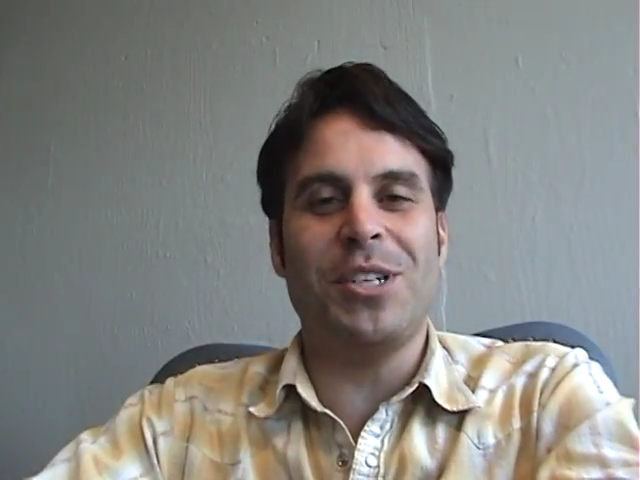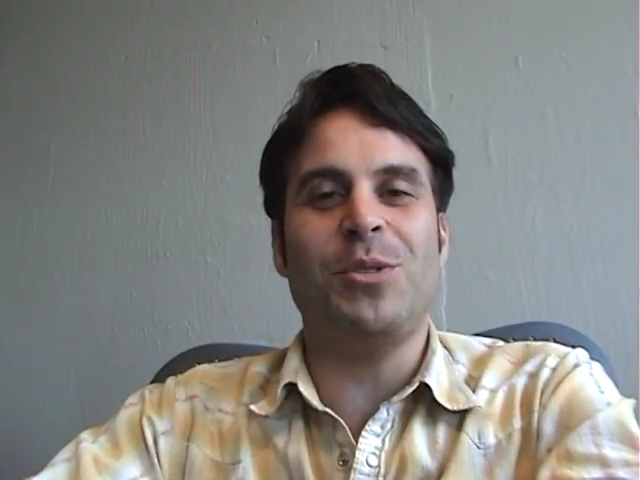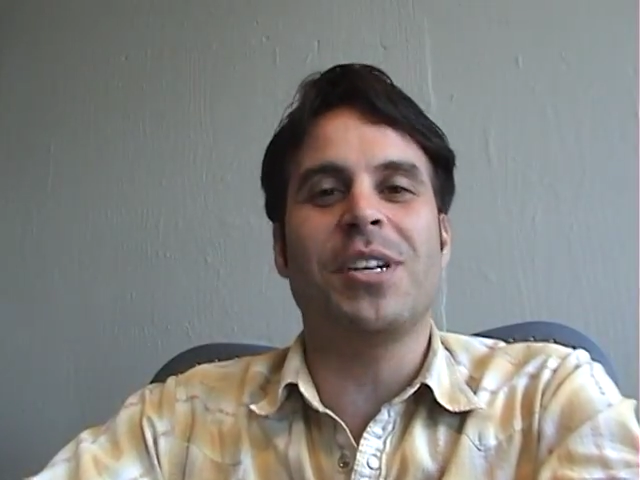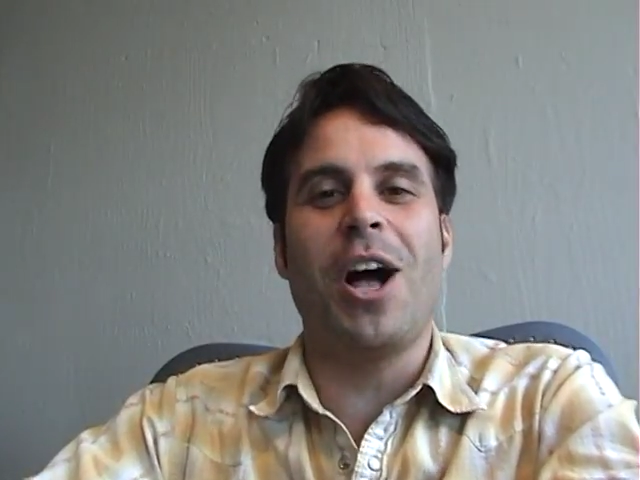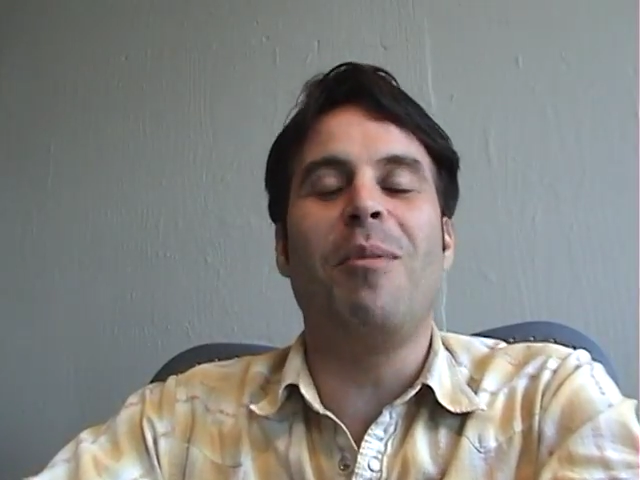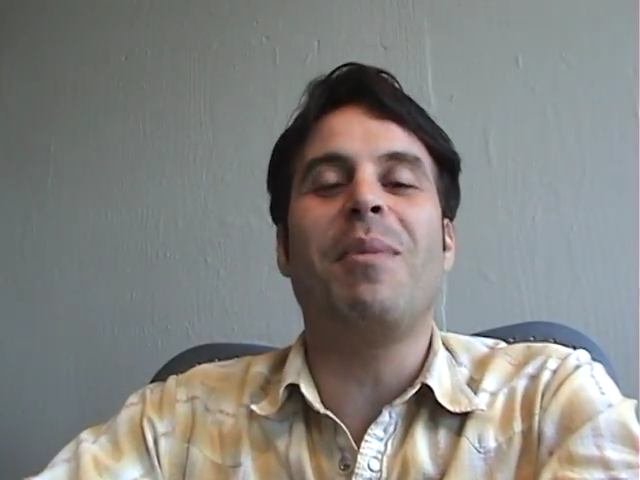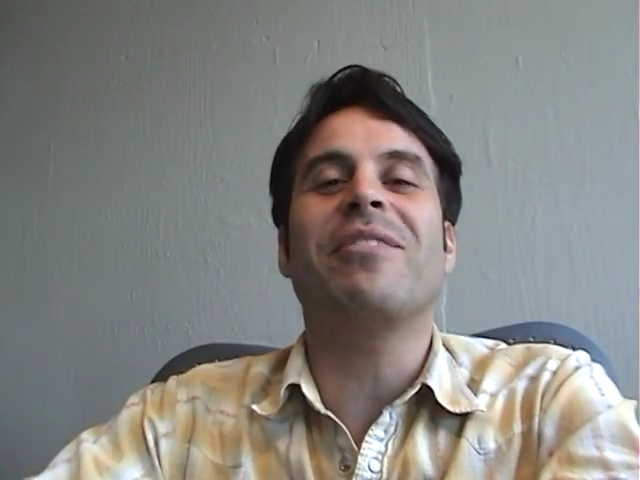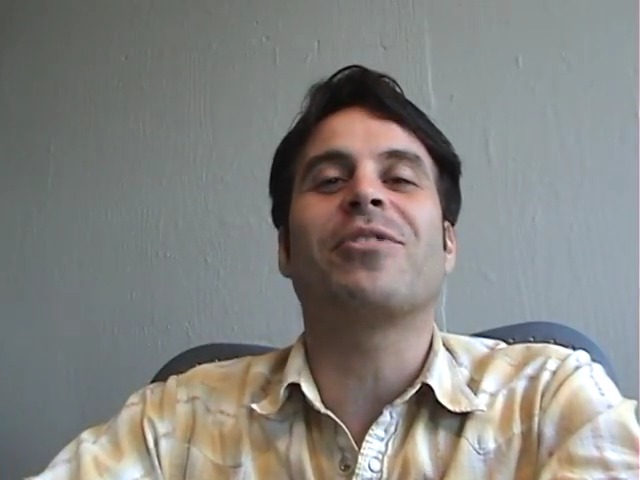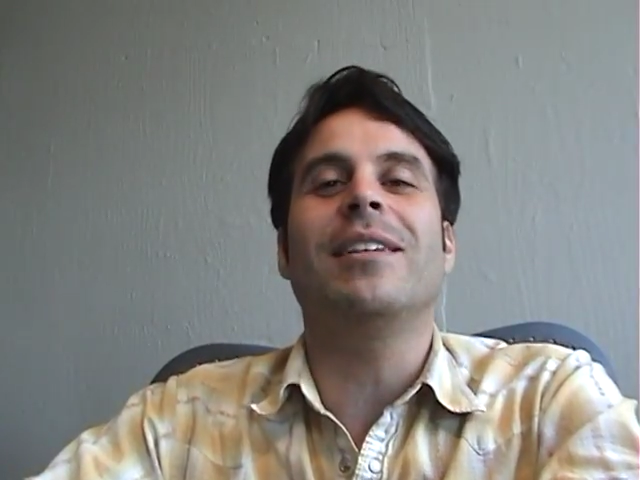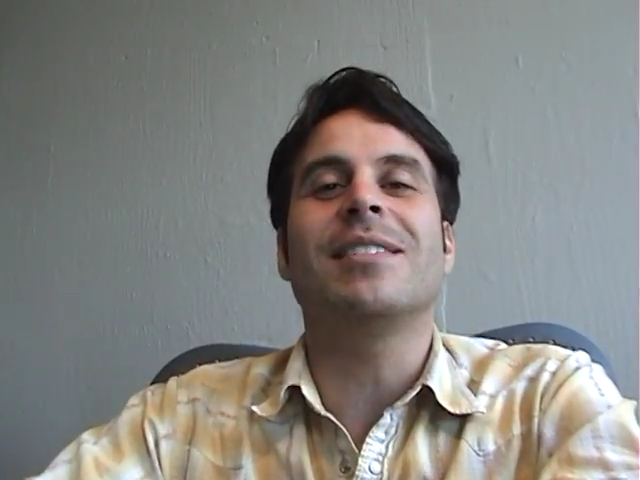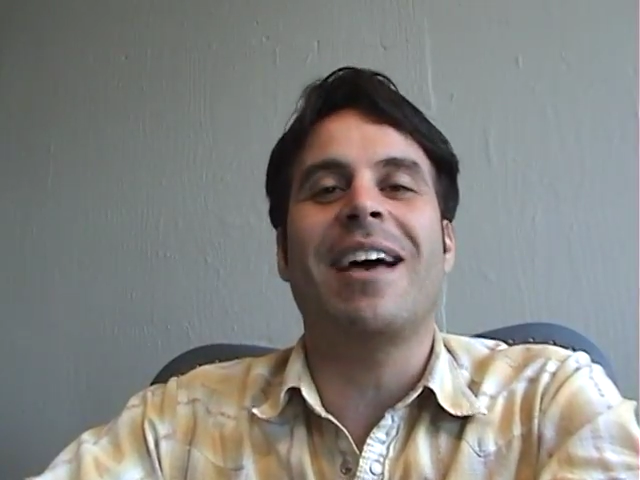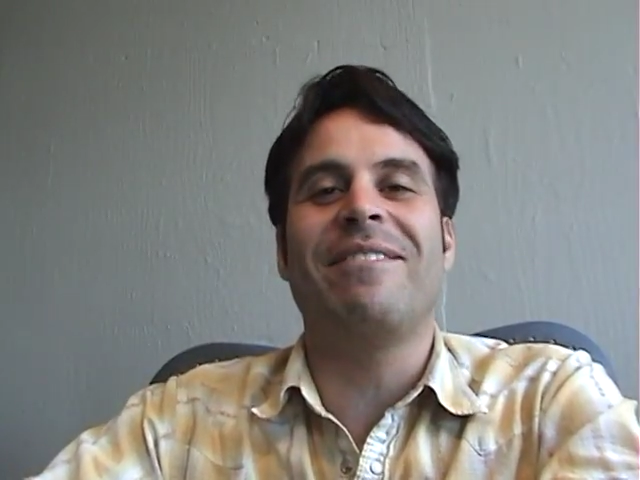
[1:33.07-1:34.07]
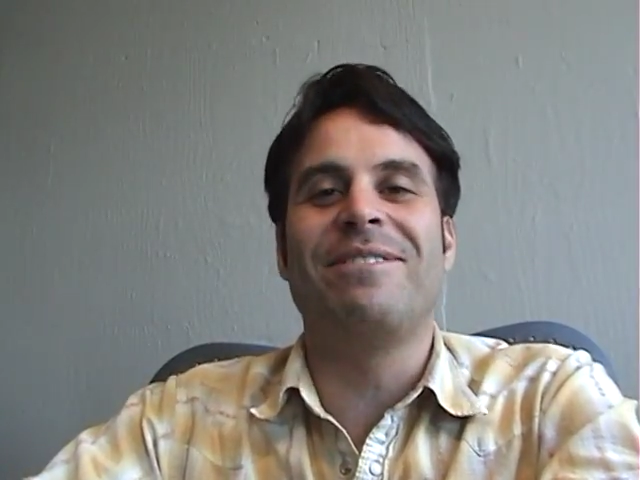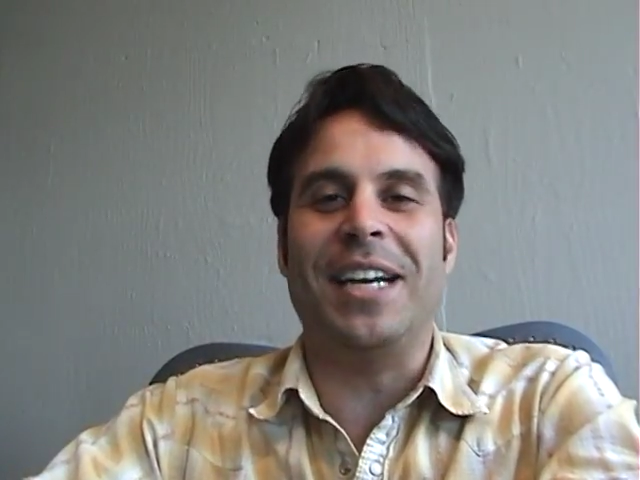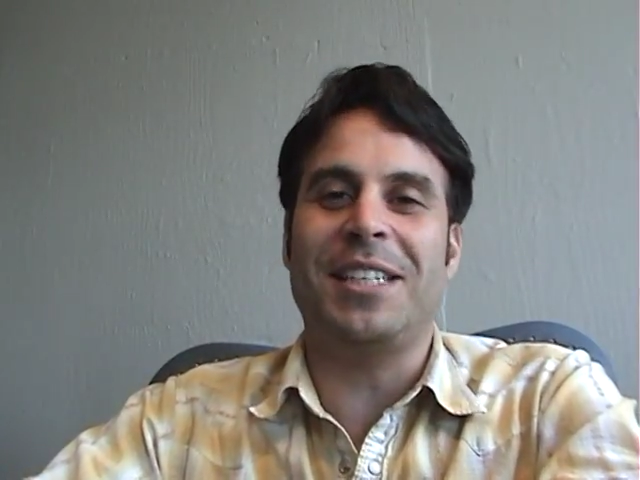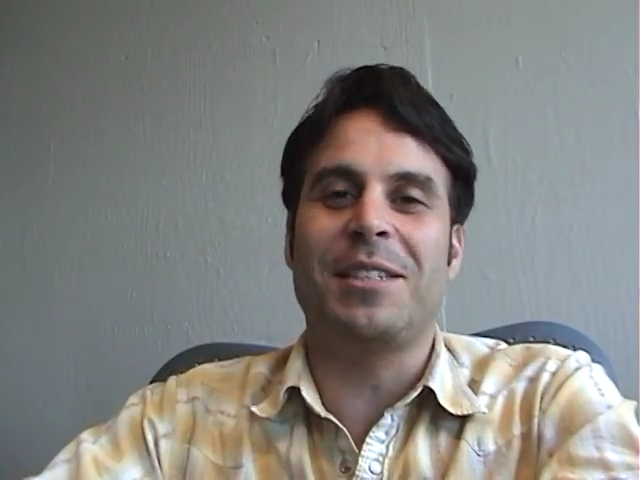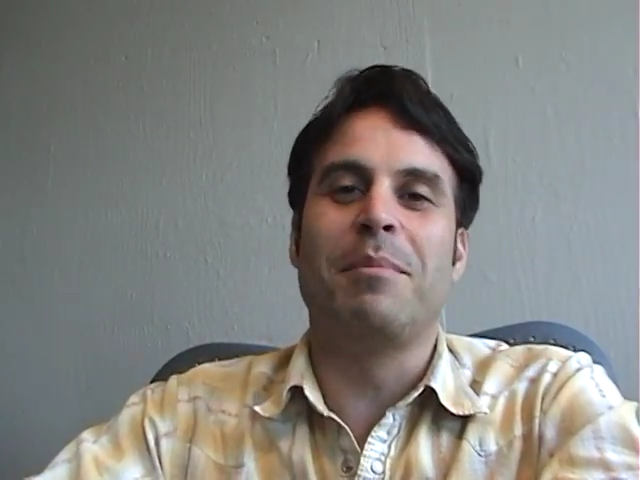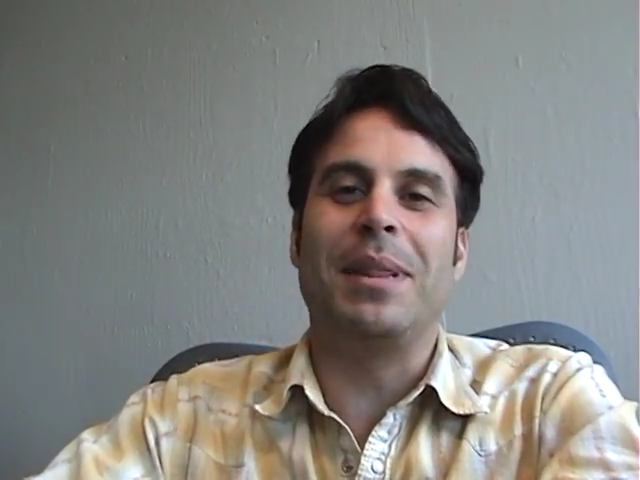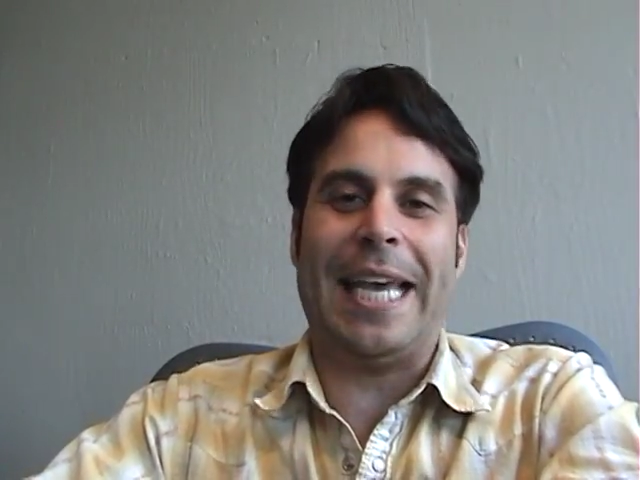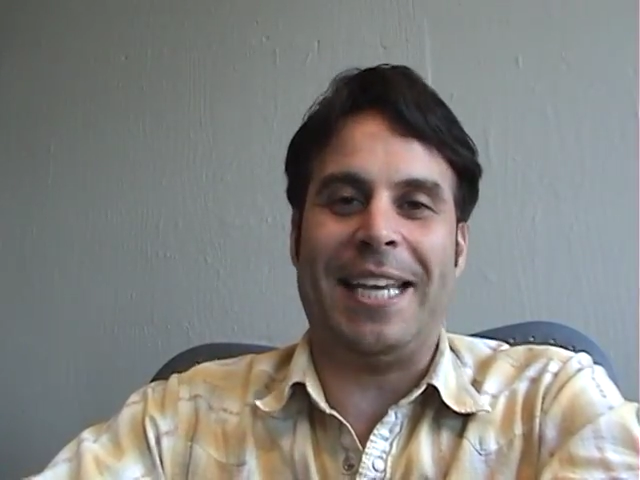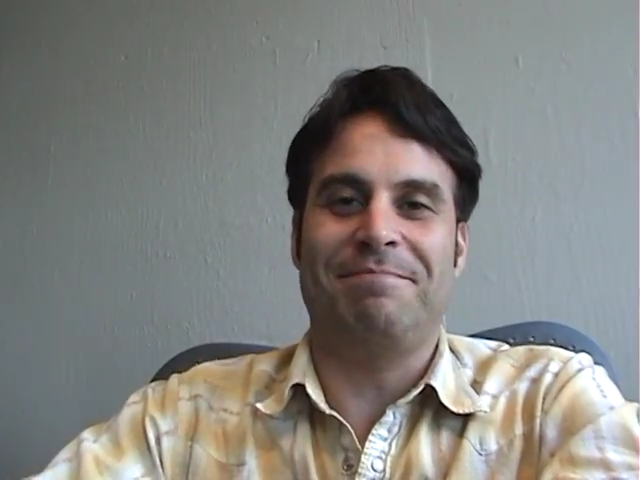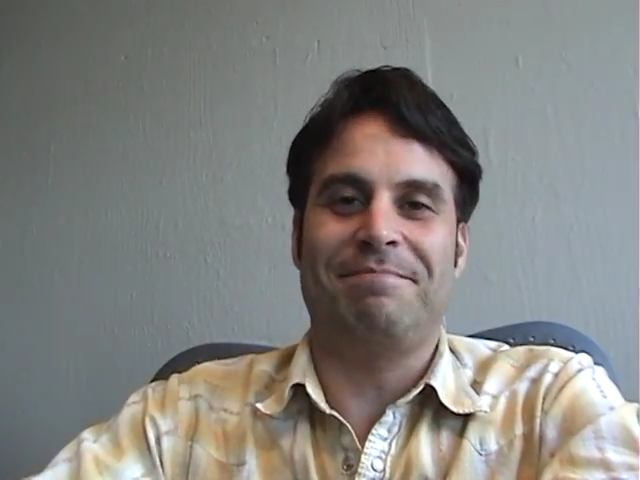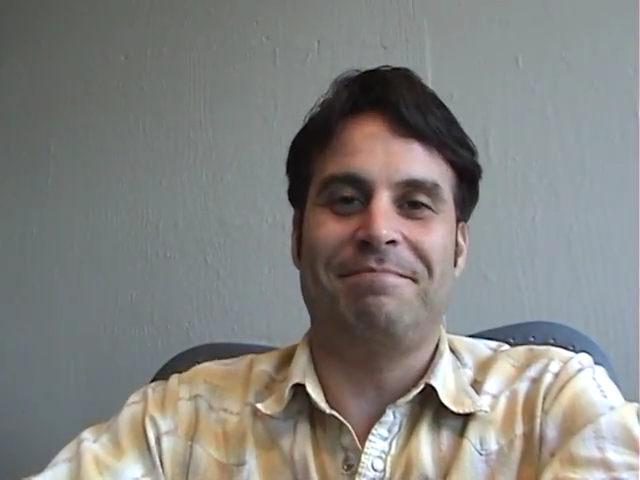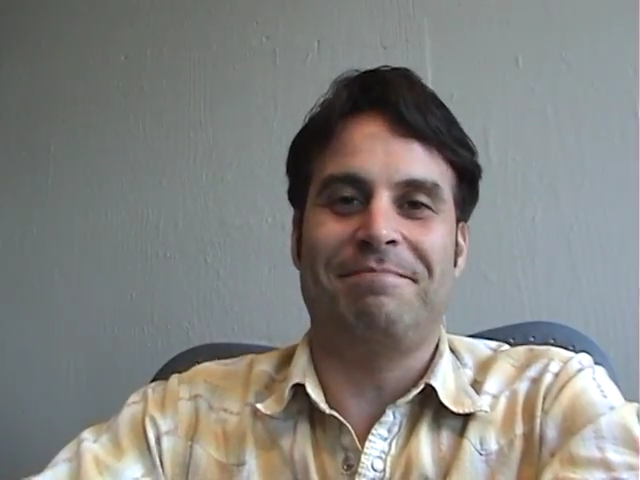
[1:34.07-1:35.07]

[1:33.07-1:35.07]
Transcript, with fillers: dude, did all my friends have fun at play?